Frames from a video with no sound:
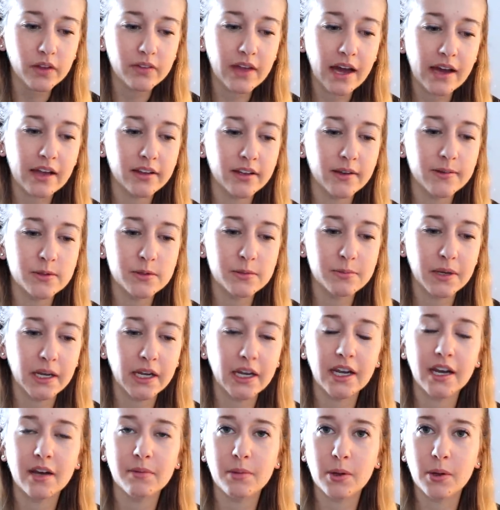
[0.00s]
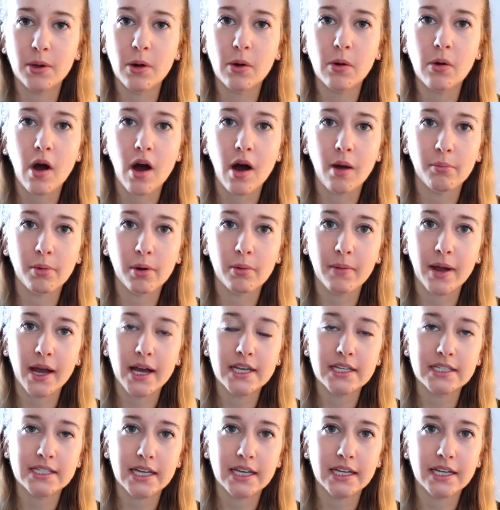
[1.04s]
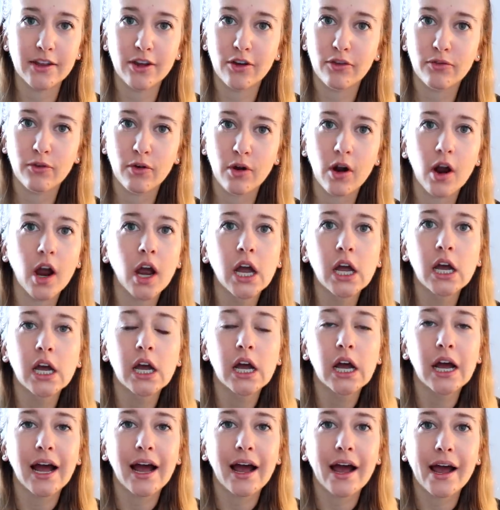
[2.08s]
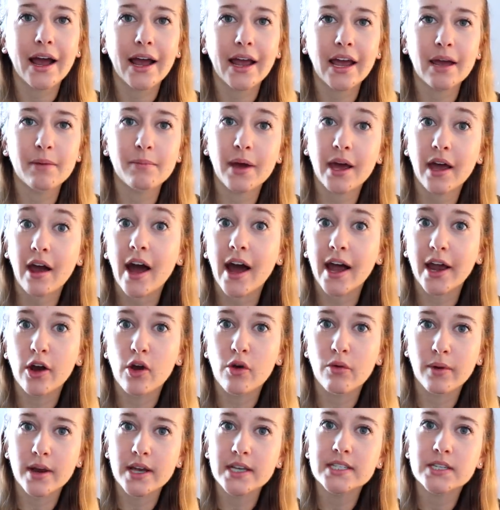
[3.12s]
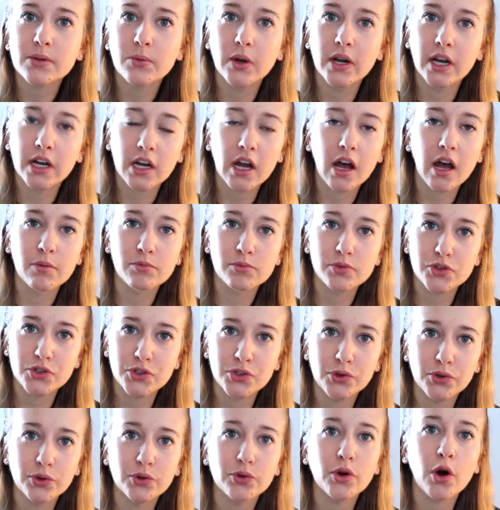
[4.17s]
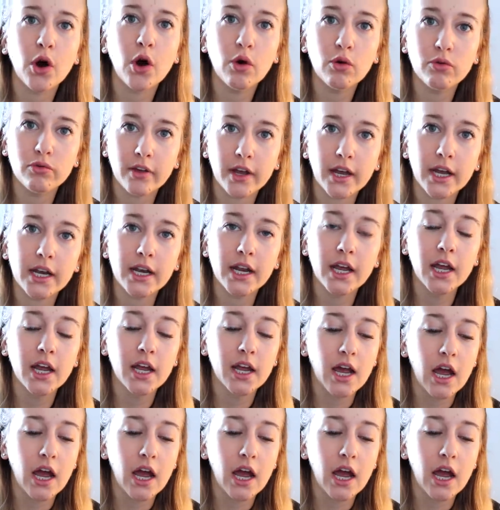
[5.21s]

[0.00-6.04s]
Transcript: that leaves me immunocompromised and therefore I am at higher risk when it comes to COVID.